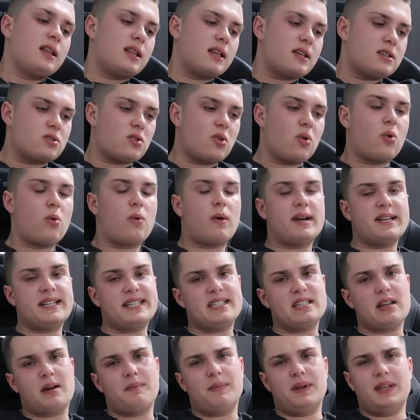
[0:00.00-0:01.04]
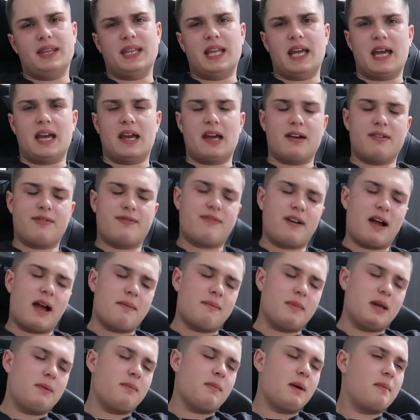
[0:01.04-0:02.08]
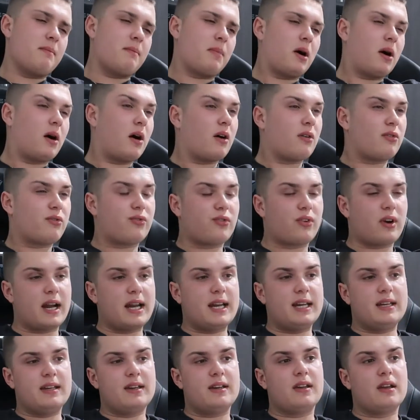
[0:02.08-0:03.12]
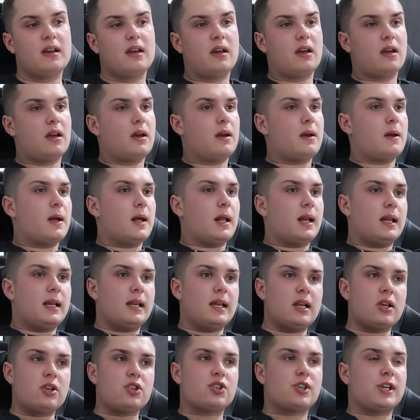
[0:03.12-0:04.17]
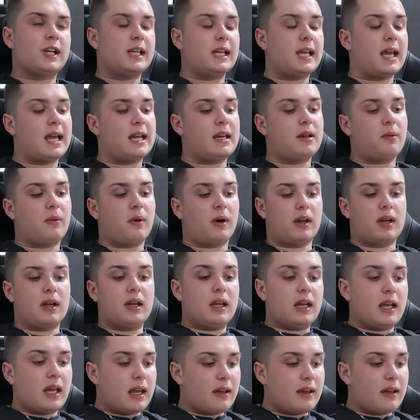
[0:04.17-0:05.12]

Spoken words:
there's always someone there, a family member, a friend, literally anyone.